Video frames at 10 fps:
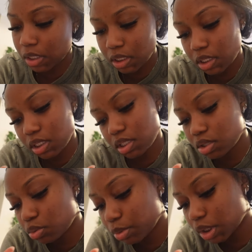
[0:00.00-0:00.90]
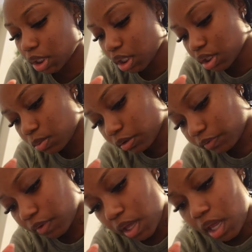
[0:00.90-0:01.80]
supercharge
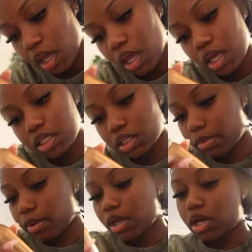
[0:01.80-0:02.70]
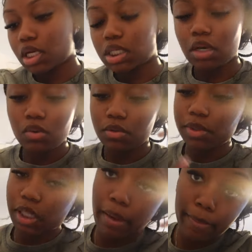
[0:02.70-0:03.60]
with Antibiotics. I don't know
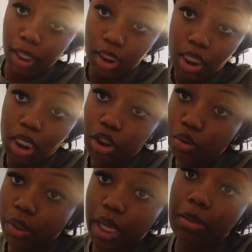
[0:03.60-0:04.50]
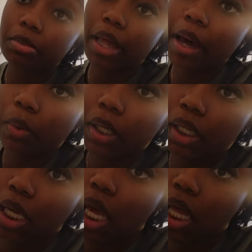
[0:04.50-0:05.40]
what that means. I just know they had a black one
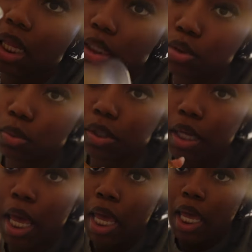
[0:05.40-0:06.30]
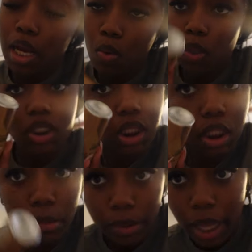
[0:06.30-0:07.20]
and he had this one. And I wanted to get
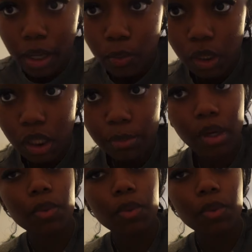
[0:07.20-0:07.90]
the black one, but I